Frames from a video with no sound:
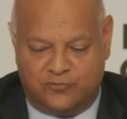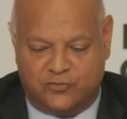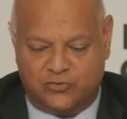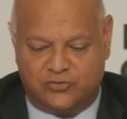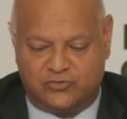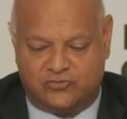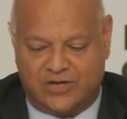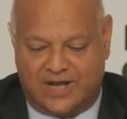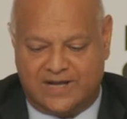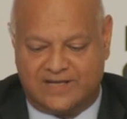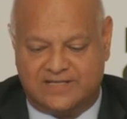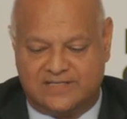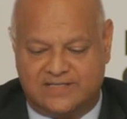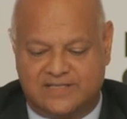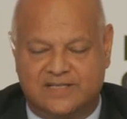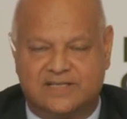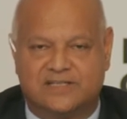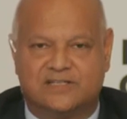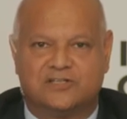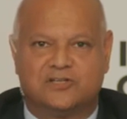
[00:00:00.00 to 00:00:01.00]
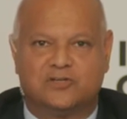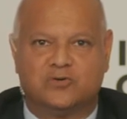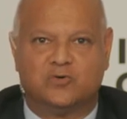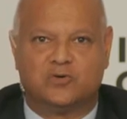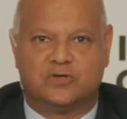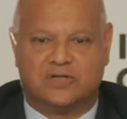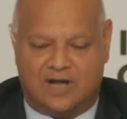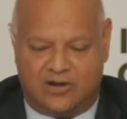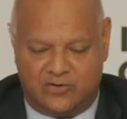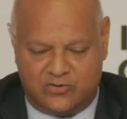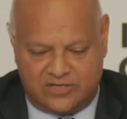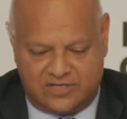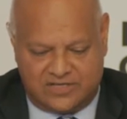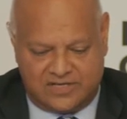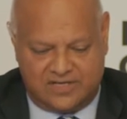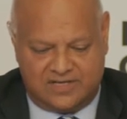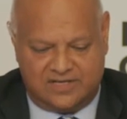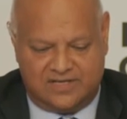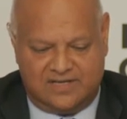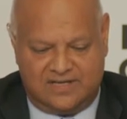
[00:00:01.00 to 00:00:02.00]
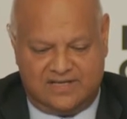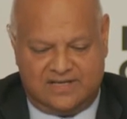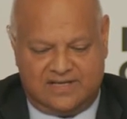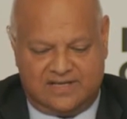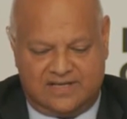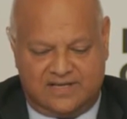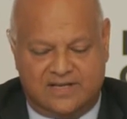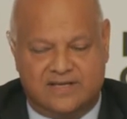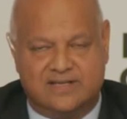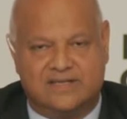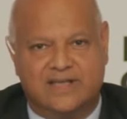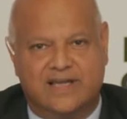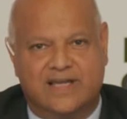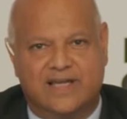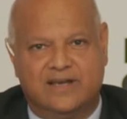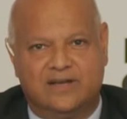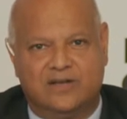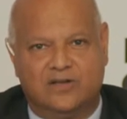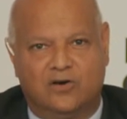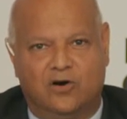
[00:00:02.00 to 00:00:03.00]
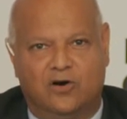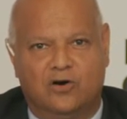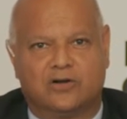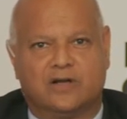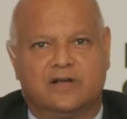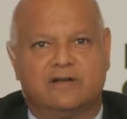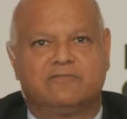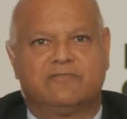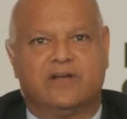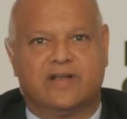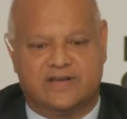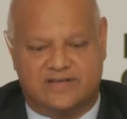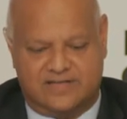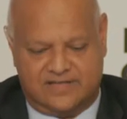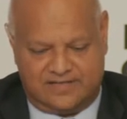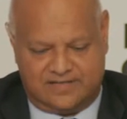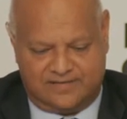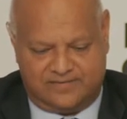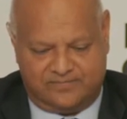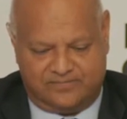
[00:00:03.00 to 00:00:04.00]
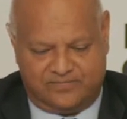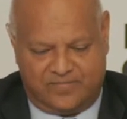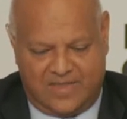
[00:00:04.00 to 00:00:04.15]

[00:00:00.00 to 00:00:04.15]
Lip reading: to strategies to counter, contain, or confront it.